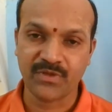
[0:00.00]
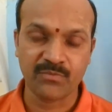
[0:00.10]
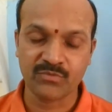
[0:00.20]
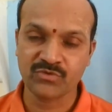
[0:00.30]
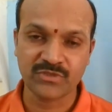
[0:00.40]

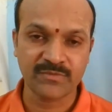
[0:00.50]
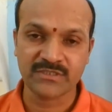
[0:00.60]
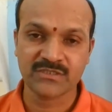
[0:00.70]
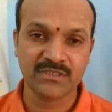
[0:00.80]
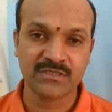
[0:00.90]
Up to some
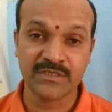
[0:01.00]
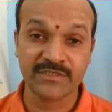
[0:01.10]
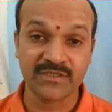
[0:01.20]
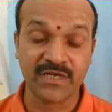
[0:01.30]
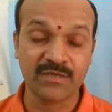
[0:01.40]
extent it
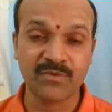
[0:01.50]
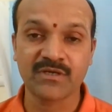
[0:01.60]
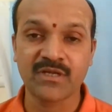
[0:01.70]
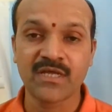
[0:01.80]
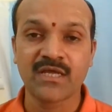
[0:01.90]
is right,
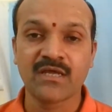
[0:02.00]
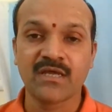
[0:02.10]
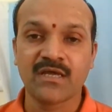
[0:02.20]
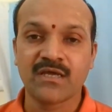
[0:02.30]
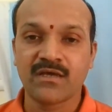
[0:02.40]
but
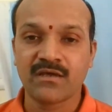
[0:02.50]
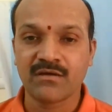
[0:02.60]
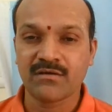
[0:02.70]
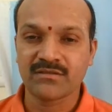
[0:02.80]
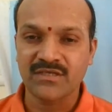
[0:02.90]

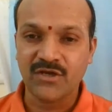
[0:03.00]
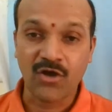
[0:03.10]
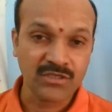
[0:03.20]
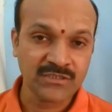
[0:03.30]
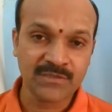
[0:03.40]
the
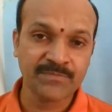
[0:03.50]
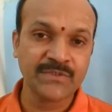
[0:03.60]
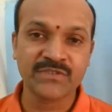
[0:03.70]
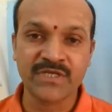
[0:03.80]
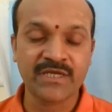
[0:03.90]

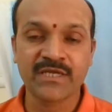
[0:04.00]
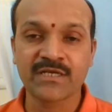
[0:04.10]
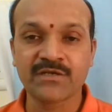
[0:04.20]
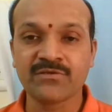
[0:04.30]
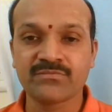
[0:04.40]
concept
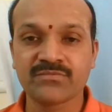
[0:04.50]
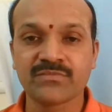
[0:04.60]
taken,